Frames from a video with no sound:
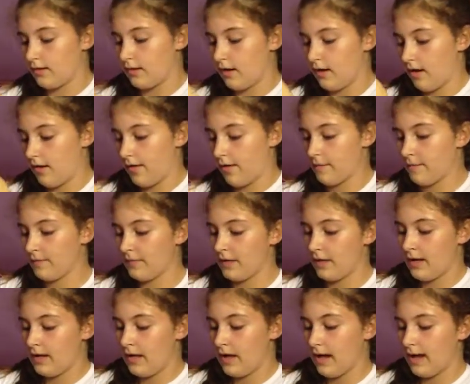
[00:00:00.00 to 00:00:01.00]
you could call them.
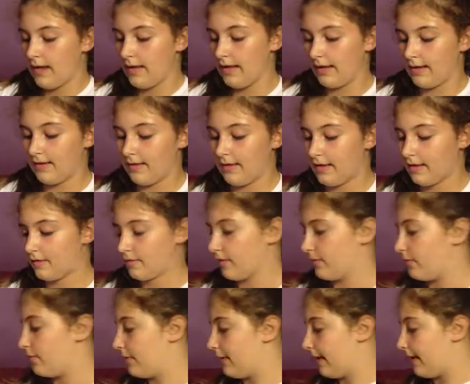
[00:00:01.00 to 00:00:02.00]
And I like these
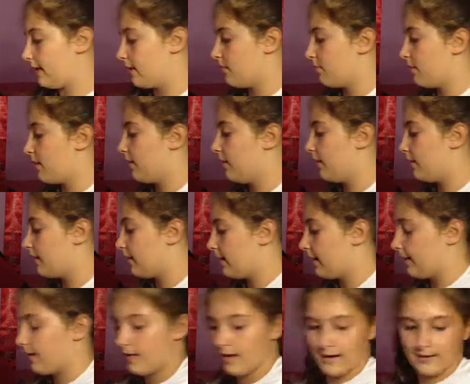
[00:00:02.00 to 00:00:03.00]
for if we, like, go boating or
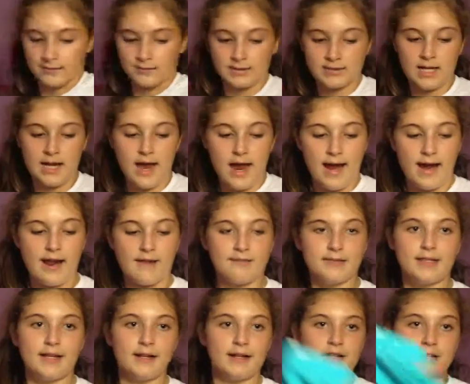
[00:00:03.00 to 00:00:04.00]
anything. And I
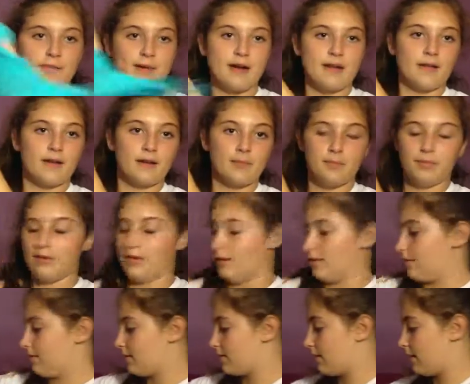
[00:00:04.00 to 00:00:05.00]
have a second pair that are
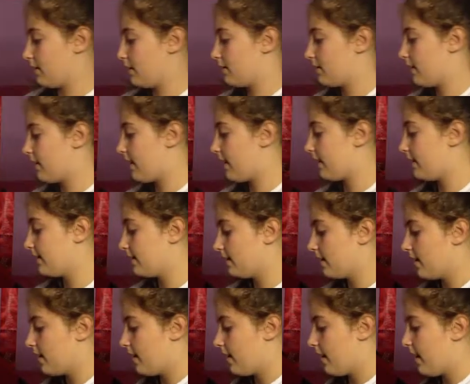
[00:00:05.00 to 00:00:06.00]
blue, so I'll just
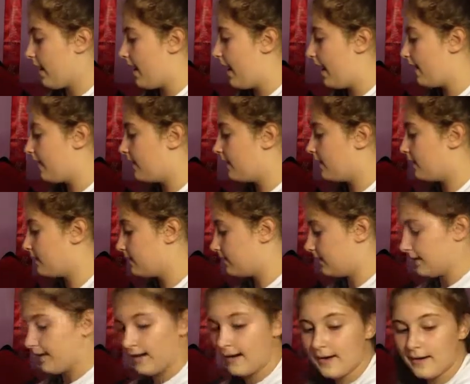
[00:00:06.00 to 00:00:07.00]
add those
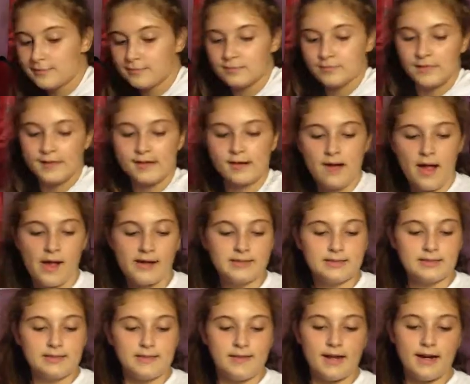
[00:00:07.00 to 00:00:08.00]
in there.
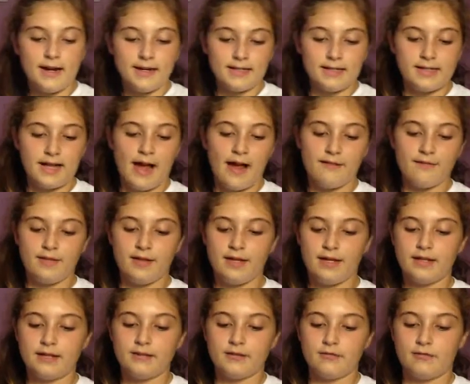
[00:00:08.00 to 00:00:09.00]
Then I just have
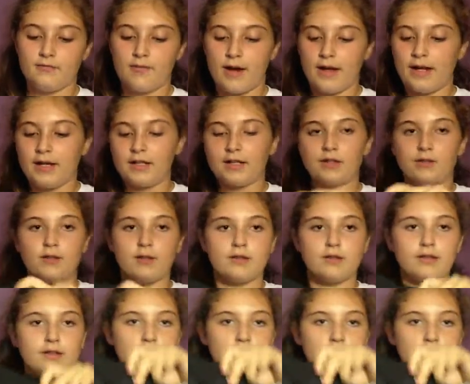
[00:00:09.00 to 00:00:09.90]
these running shorts,